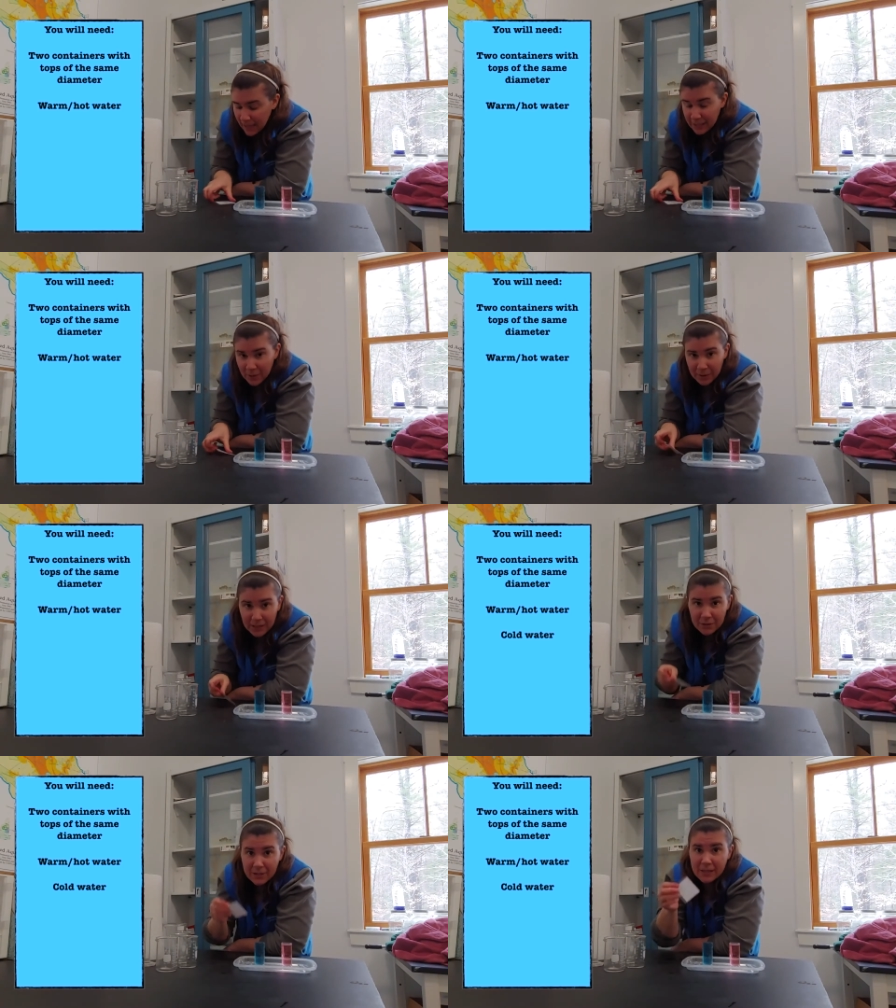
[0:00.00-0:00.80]
The only
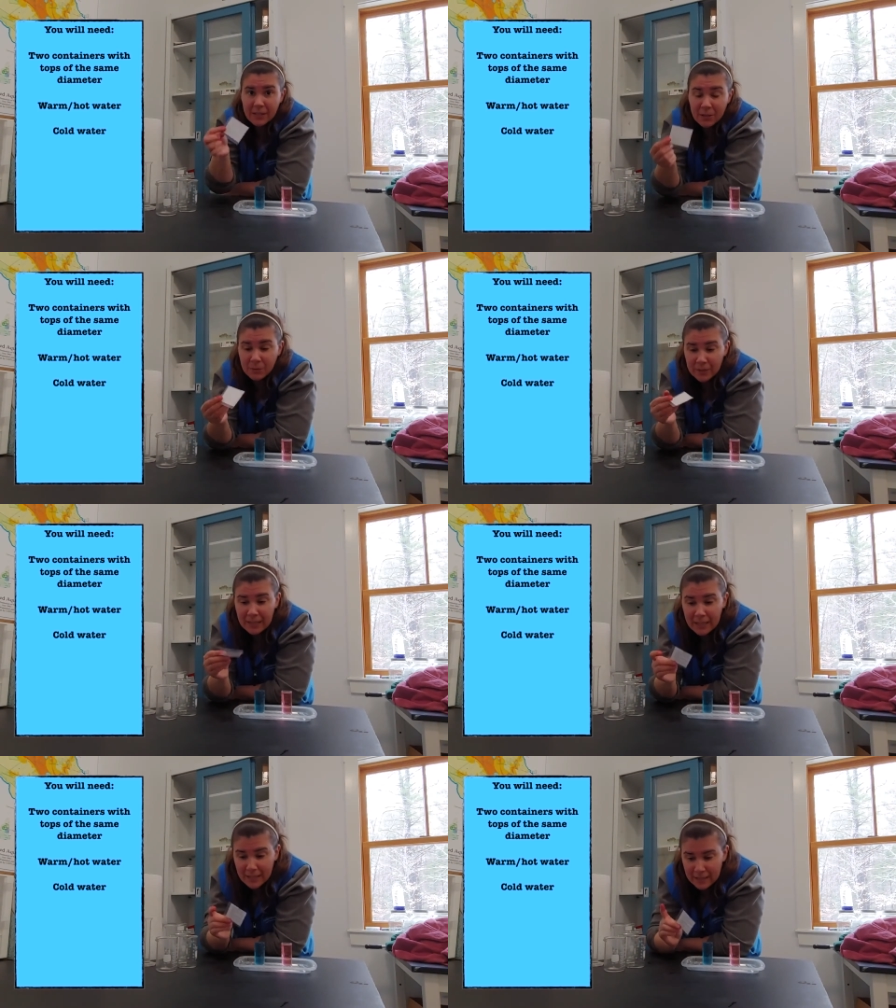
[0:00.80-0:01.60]
other thing that you will
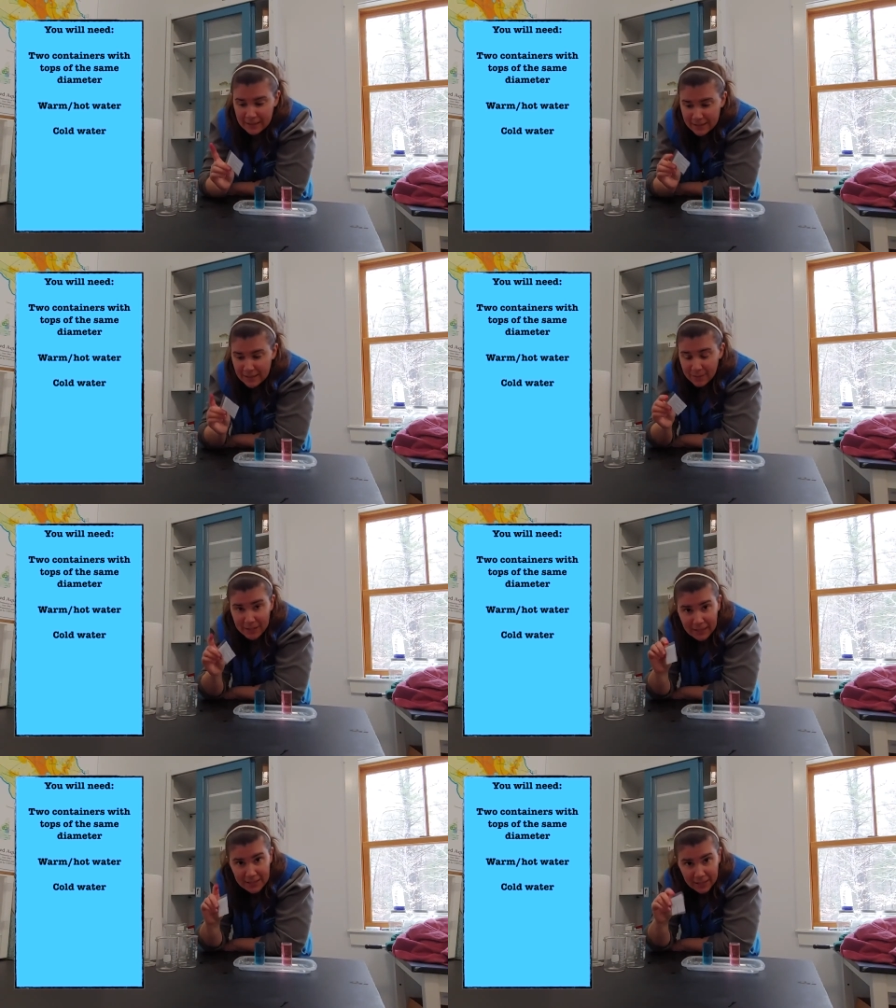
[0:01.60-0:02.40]
need is something
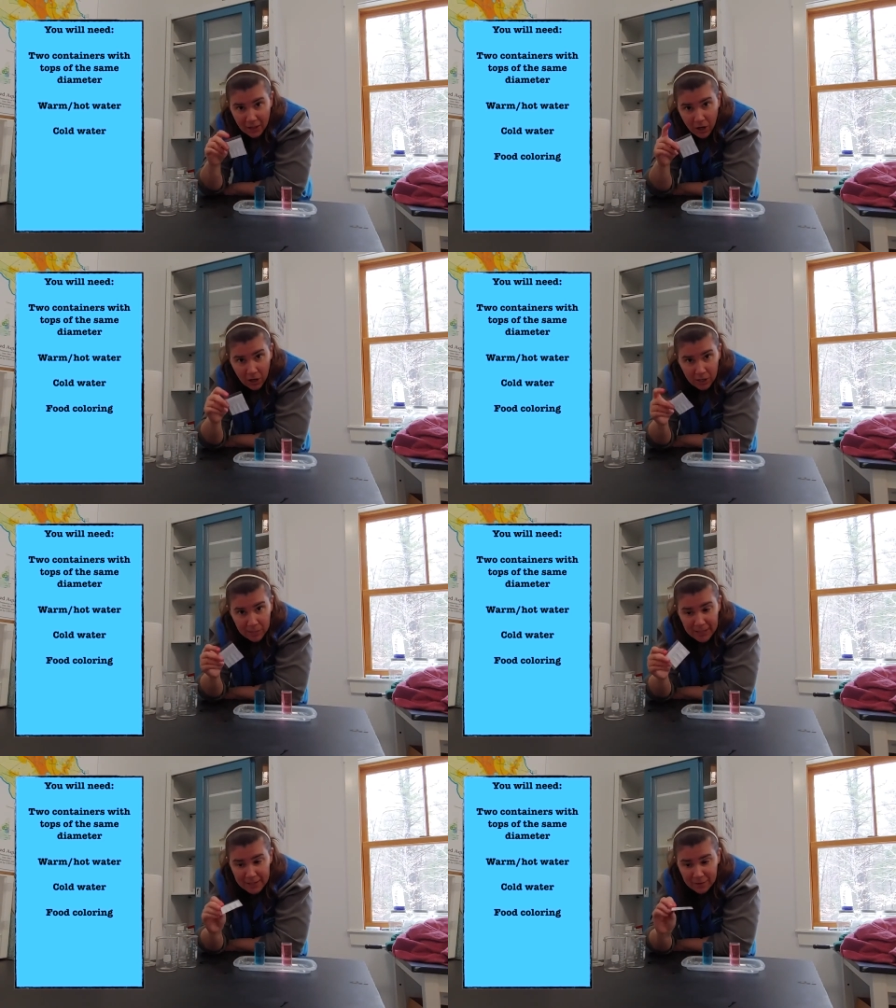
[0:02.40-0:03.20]
that's like a hard
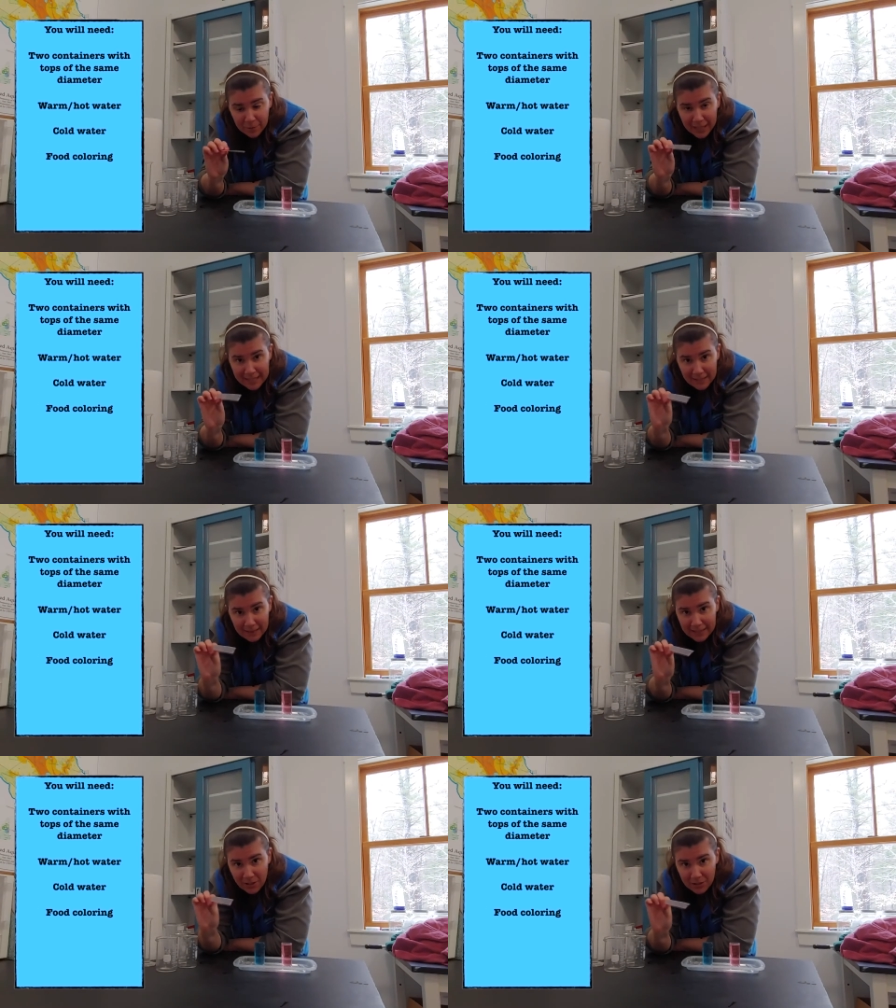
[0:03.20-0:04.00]
piece of plastic
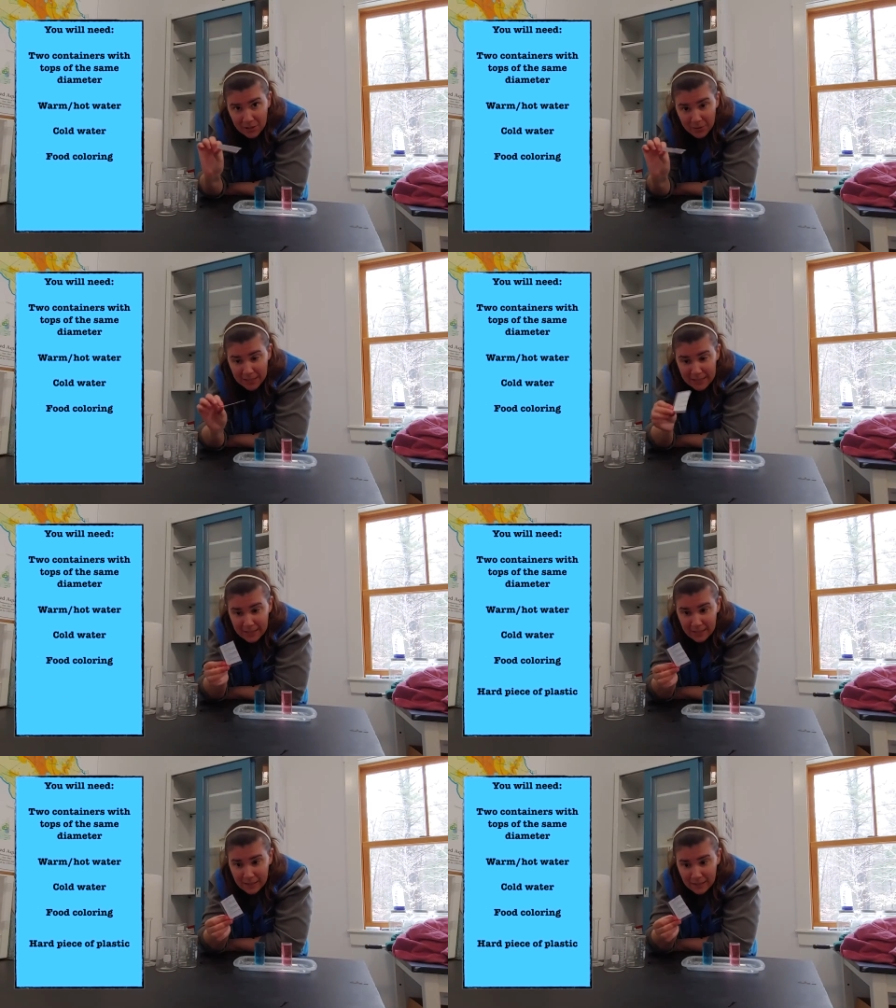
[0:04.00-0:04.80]
that's also
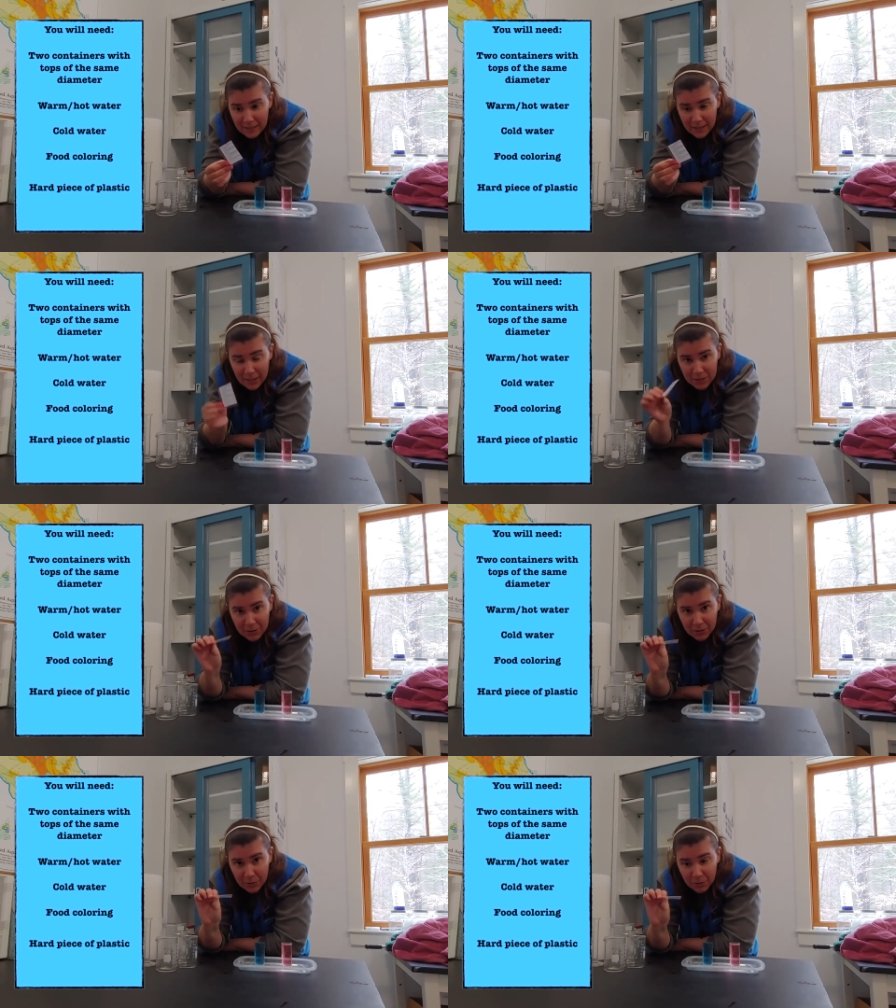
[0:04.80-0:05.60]
easy
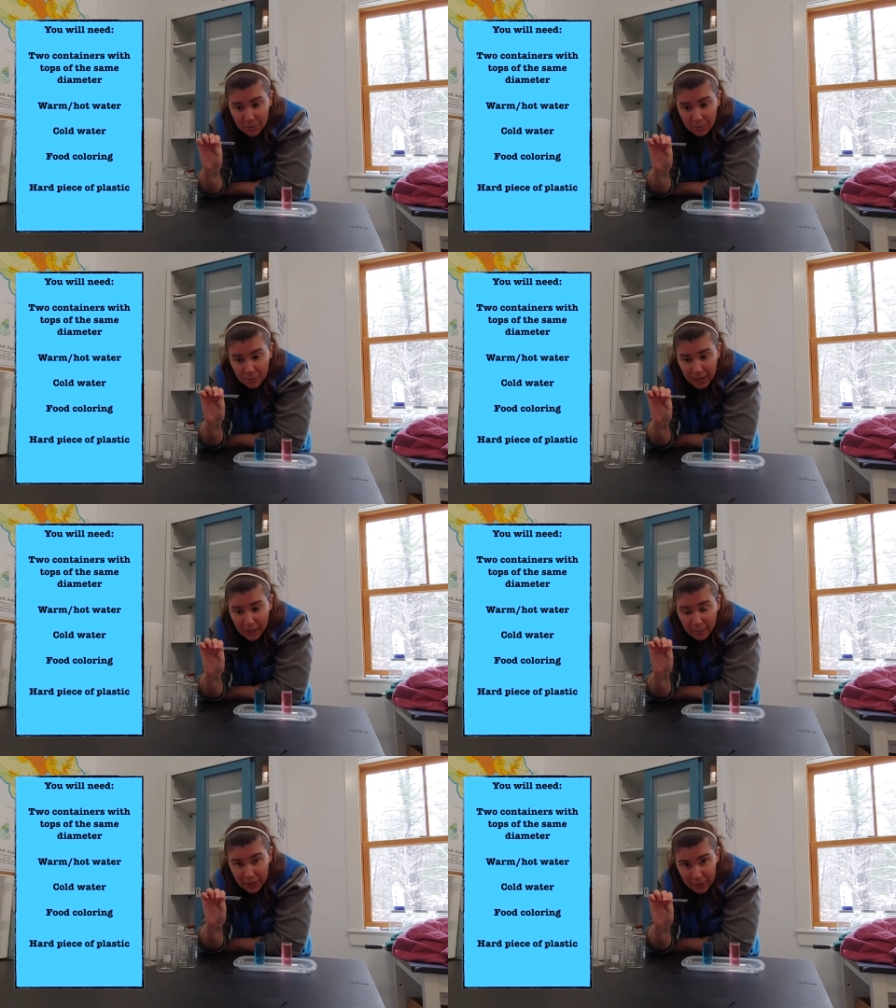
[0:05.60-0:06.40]
to
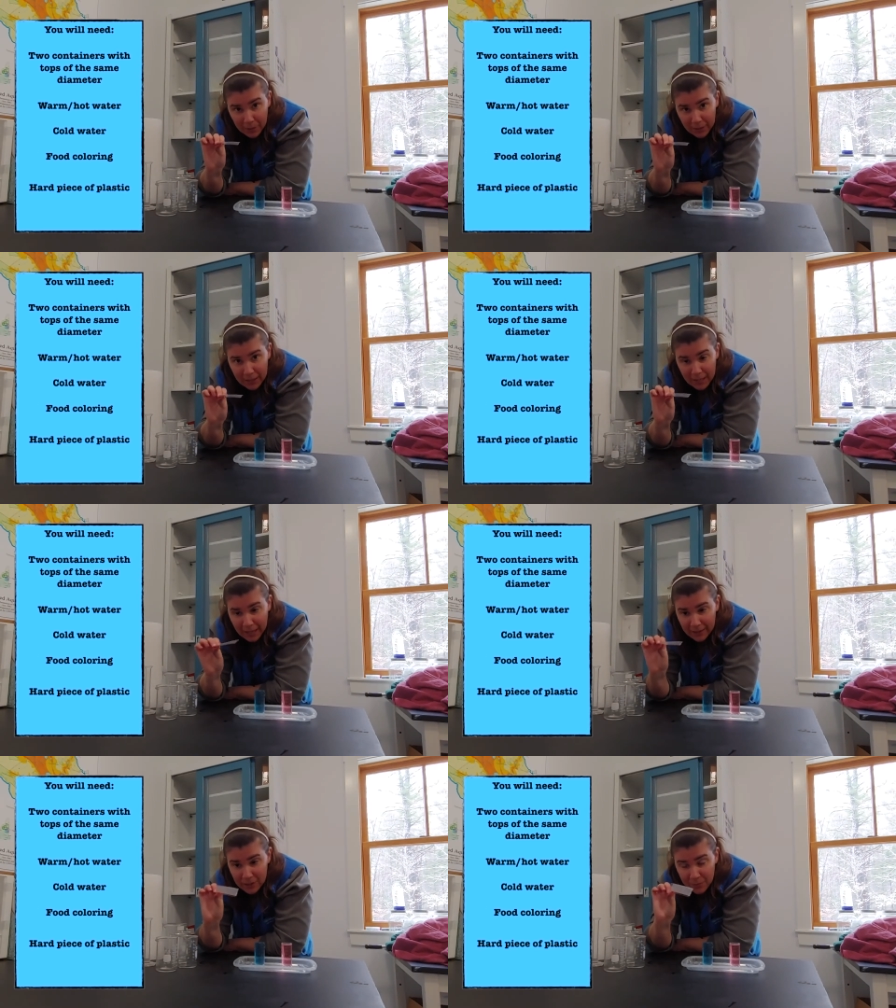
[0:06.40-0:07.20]
manipulate
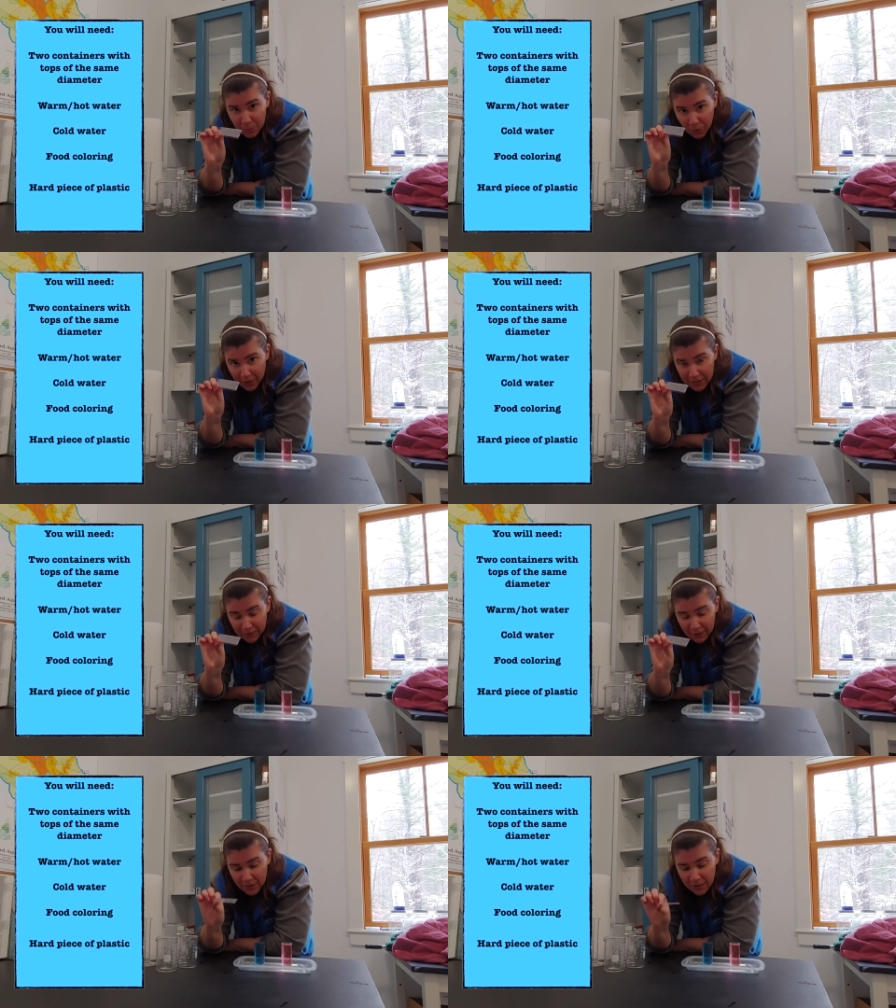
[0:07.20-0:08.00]
and is
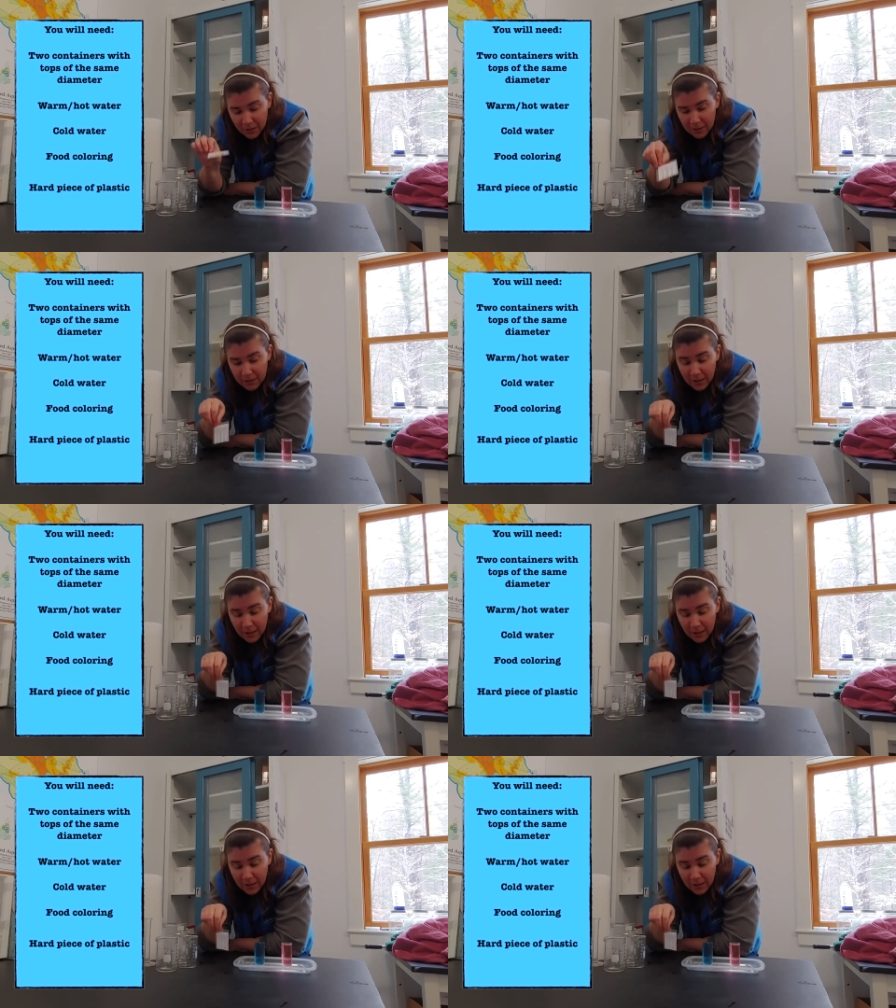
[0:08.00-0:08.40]
relatively thin.